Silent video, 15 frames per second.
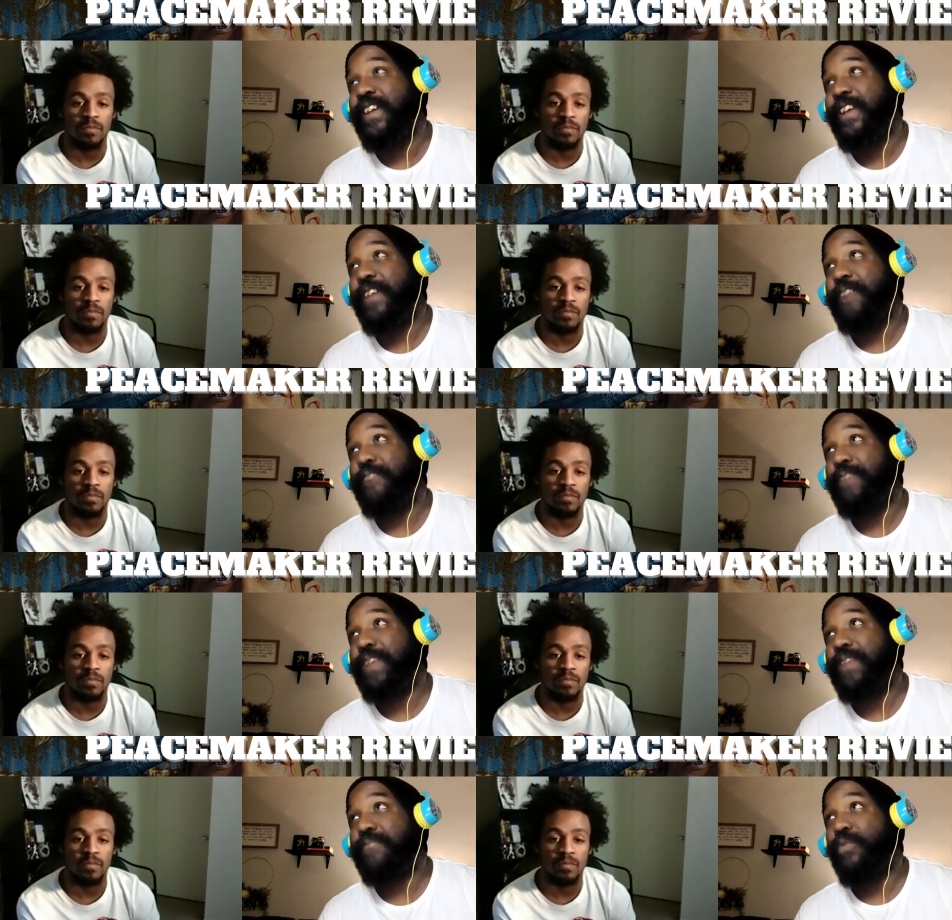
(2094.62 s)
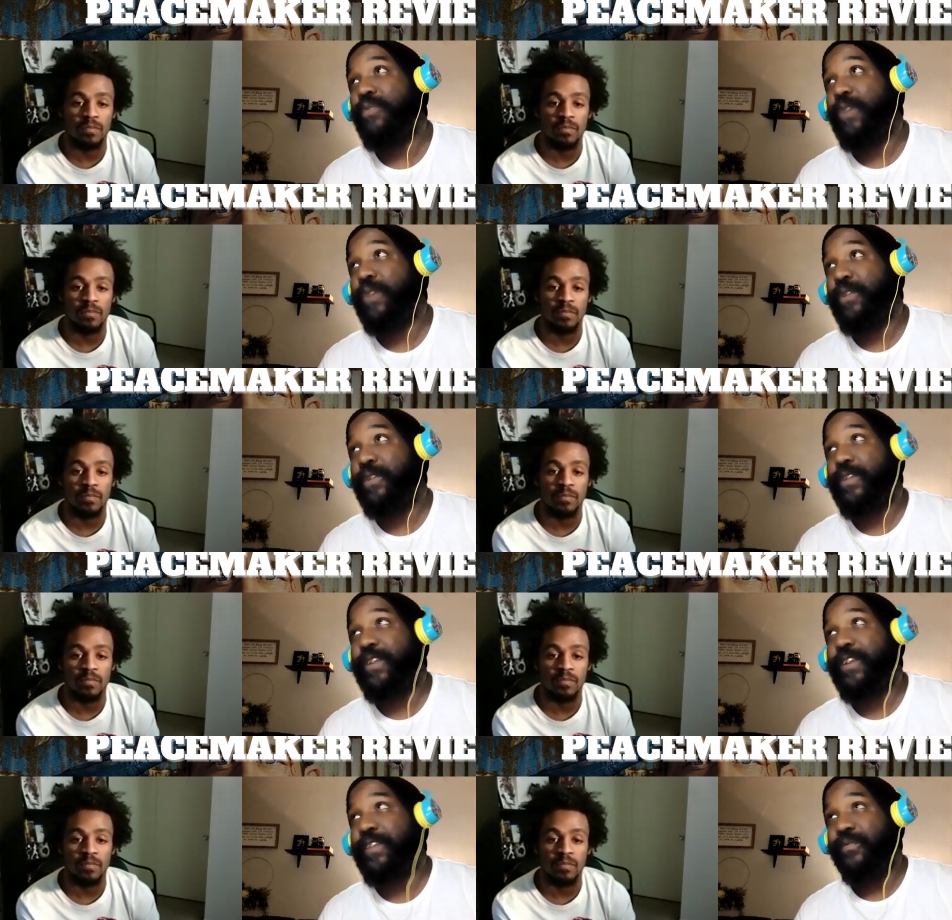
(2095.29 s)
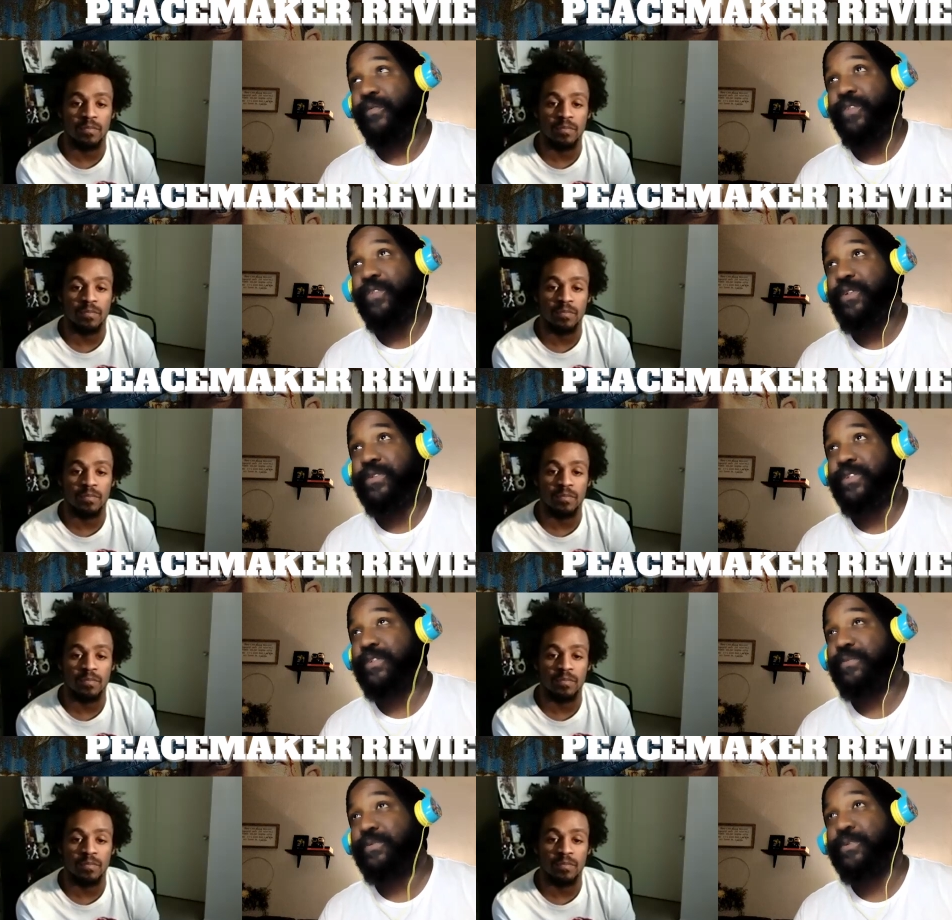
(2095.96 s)
Speaker 1: him being bewildered and
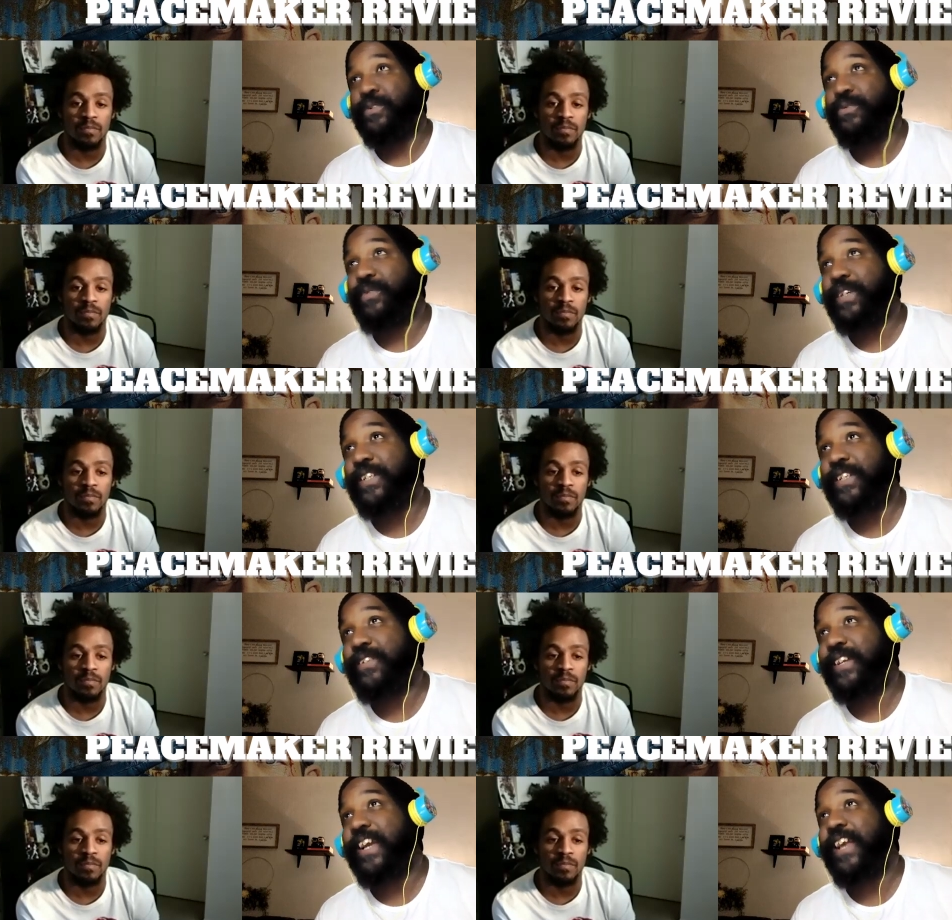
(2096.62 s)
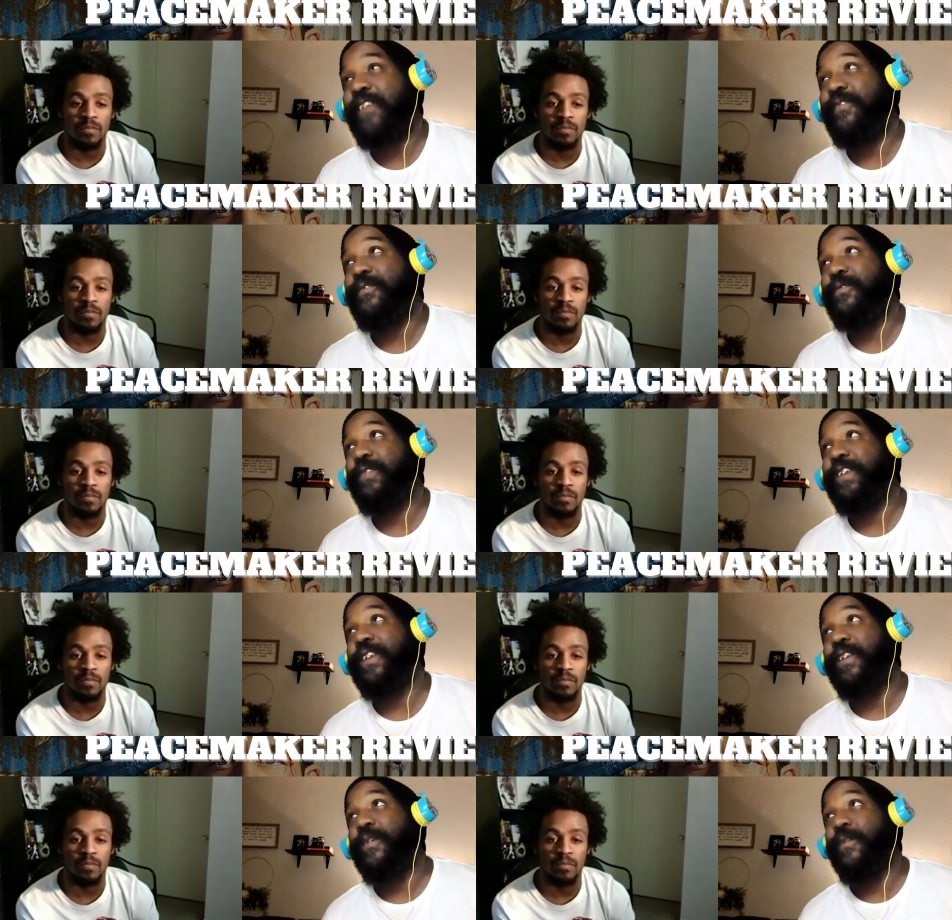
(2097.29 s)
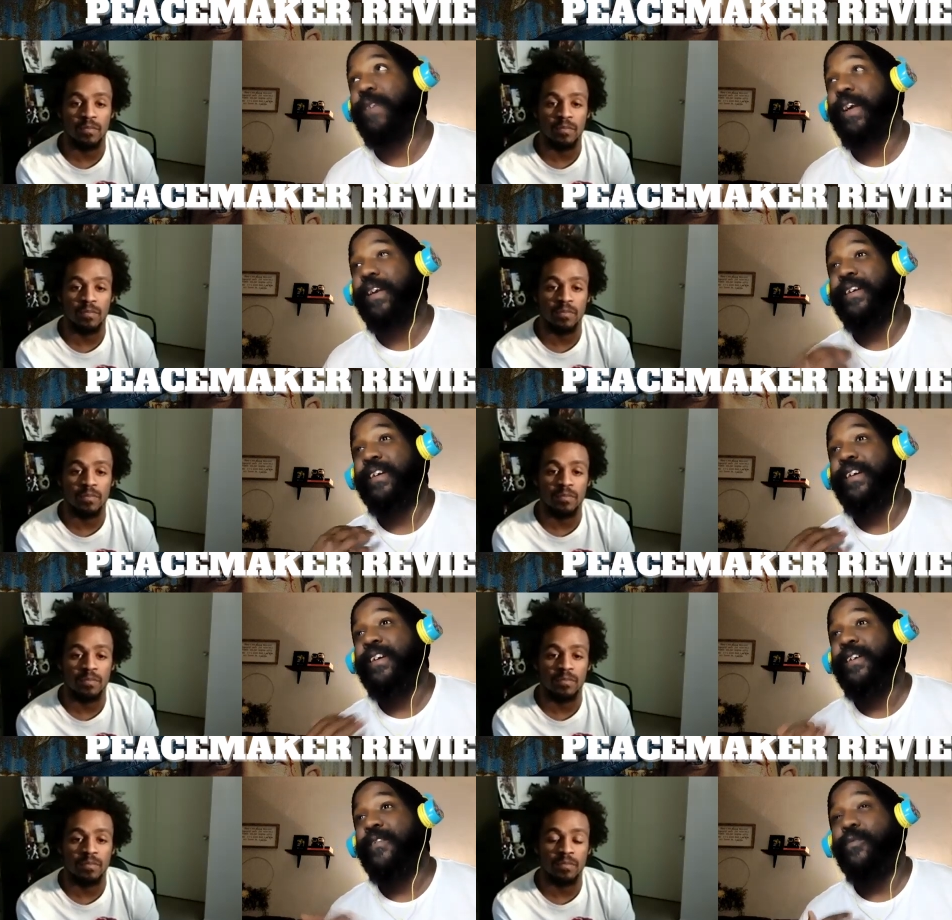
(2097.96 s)
confused as Bruce Wayne. So like I don't really know like
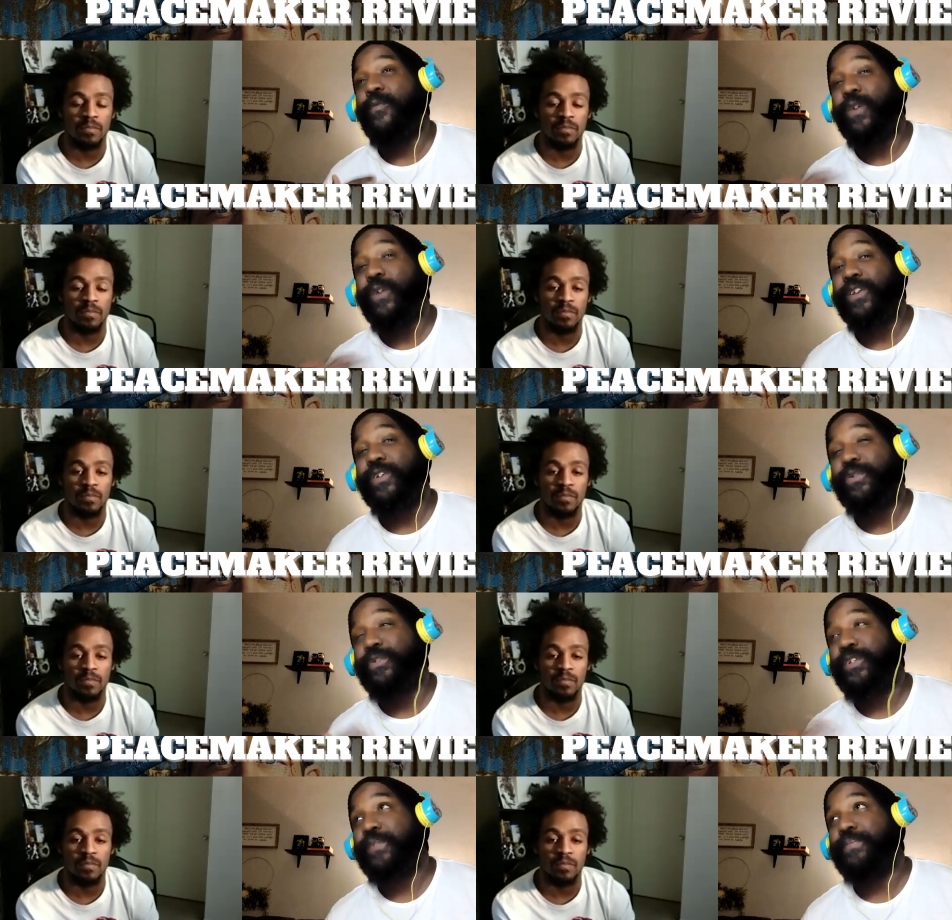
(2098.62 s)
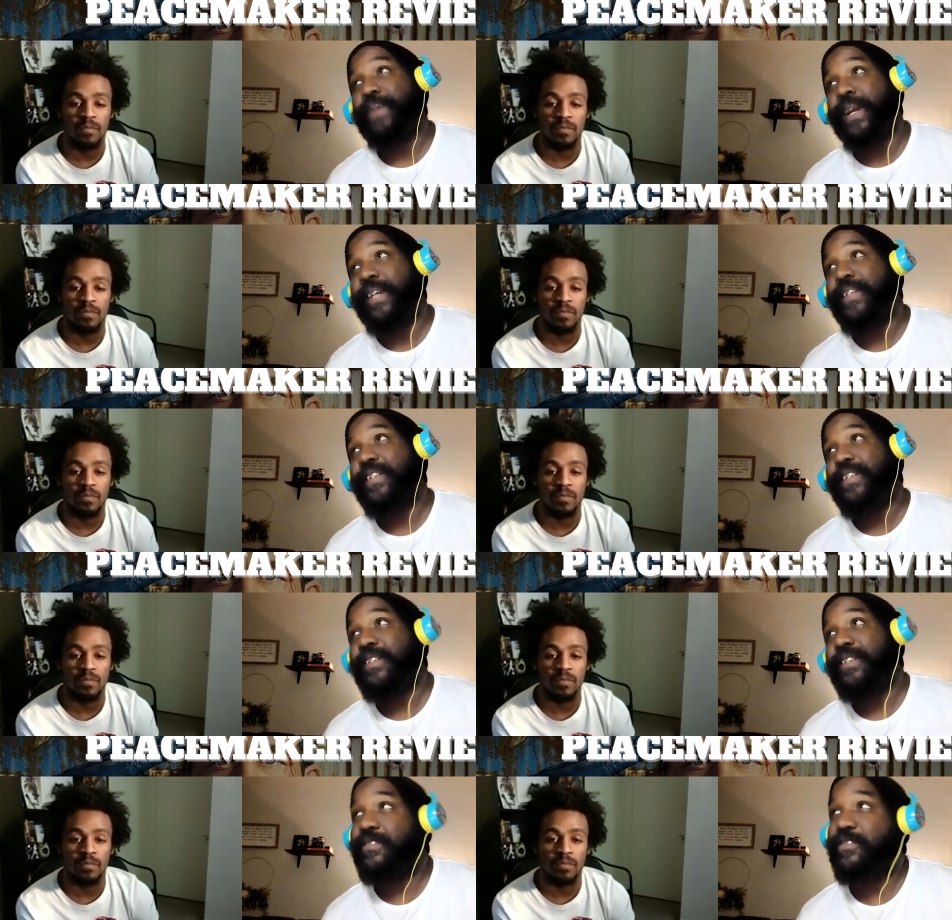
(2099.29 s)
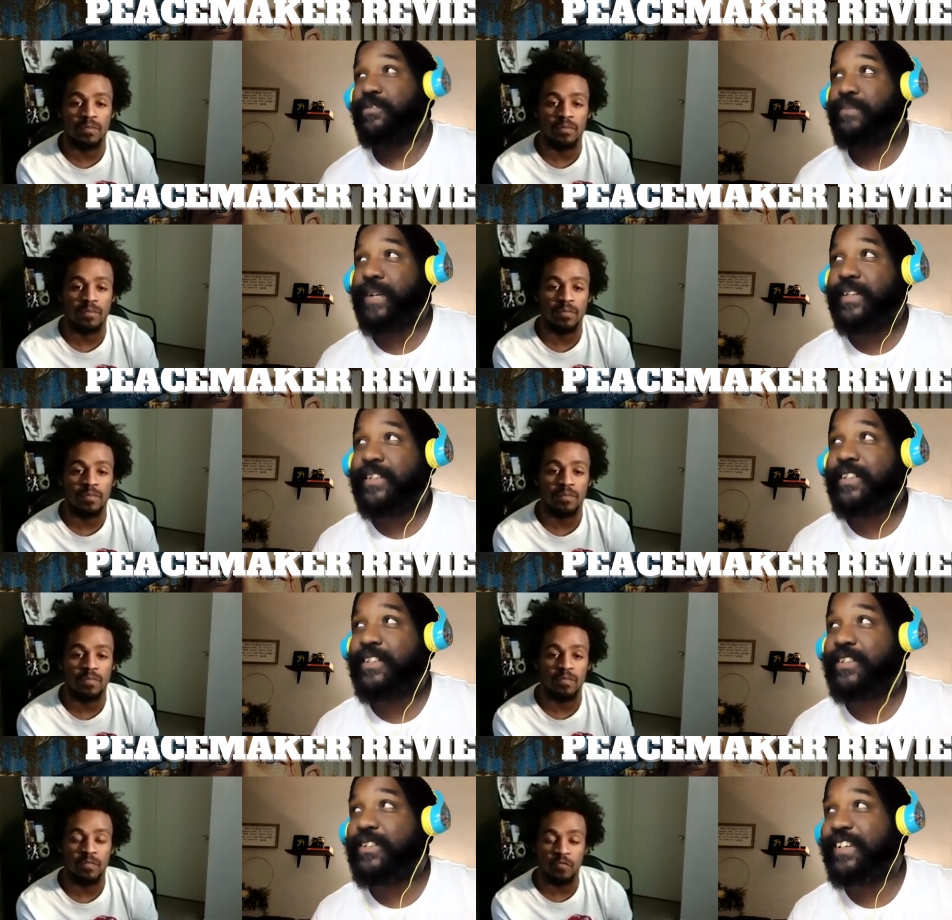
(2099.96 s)
what to expect from
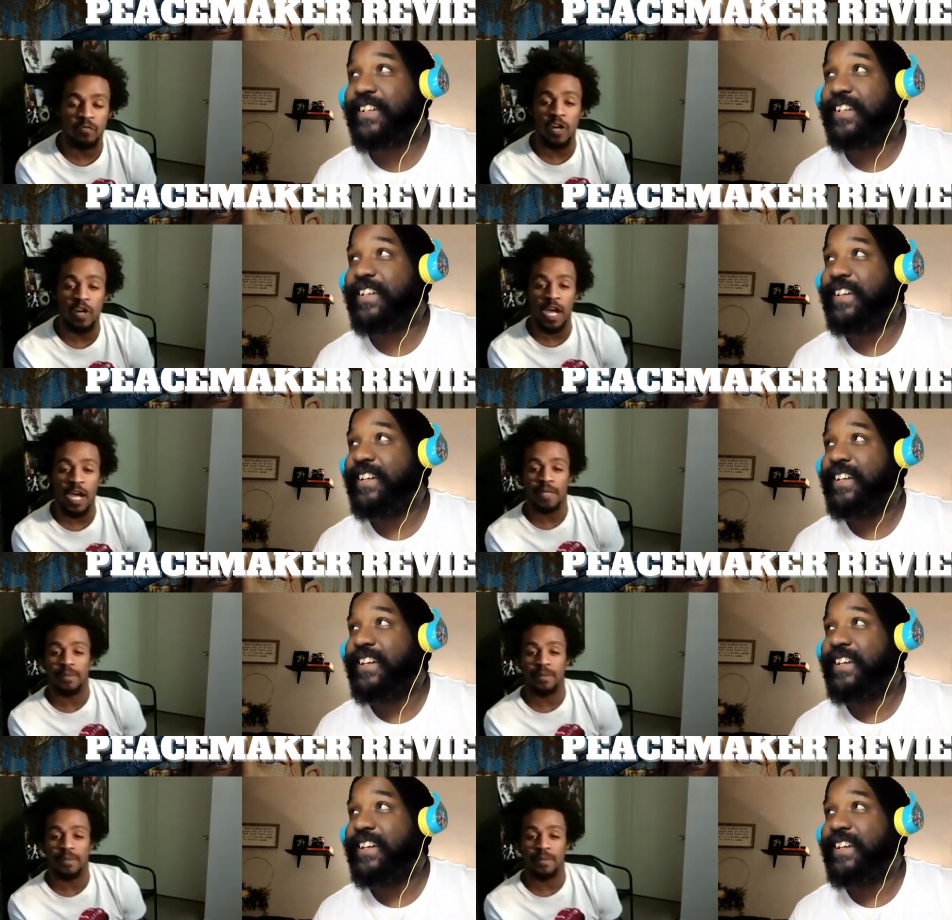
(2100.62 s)
Pattinson. So like right.